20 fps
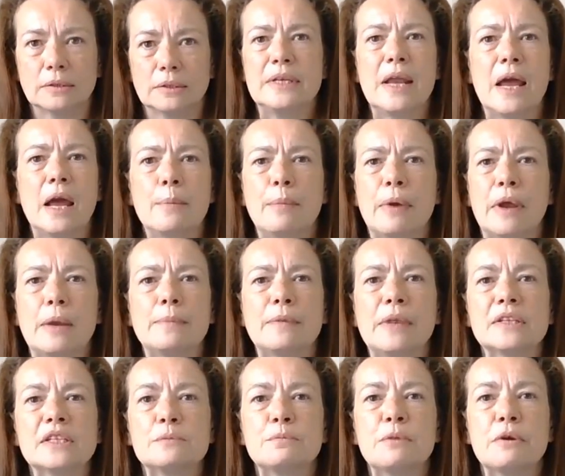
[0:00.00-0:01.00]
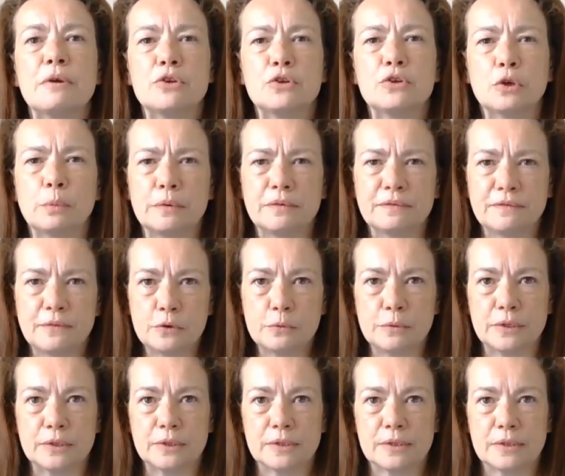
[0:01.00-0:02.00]
Now, babe, that's spiritual
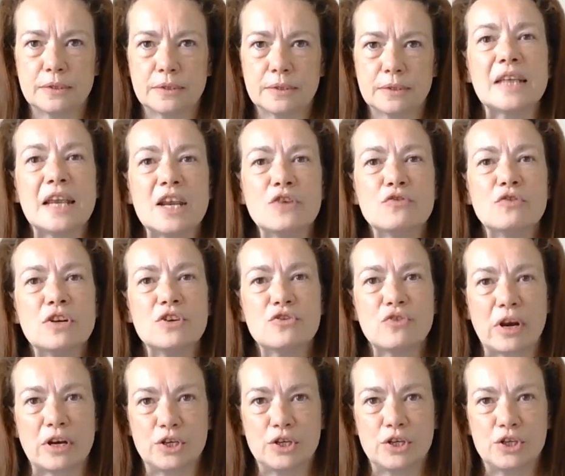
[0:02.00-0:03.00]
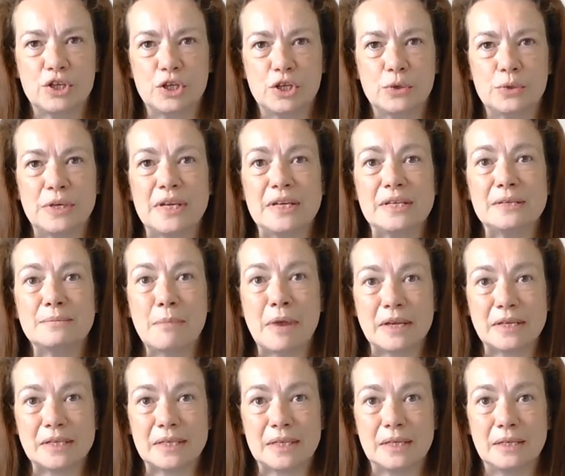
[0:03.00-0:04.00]
performance. Sacred gratitude is
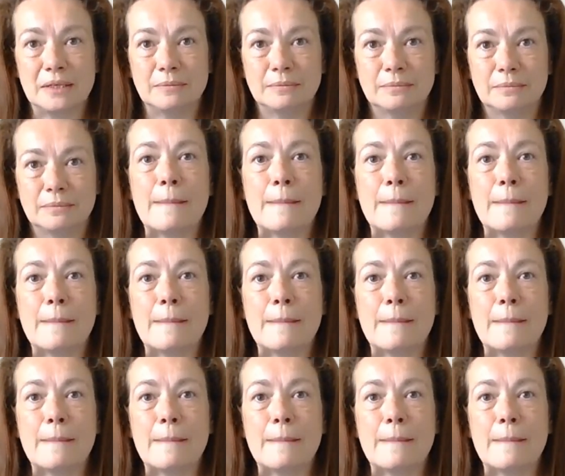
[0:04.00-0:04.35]
messy.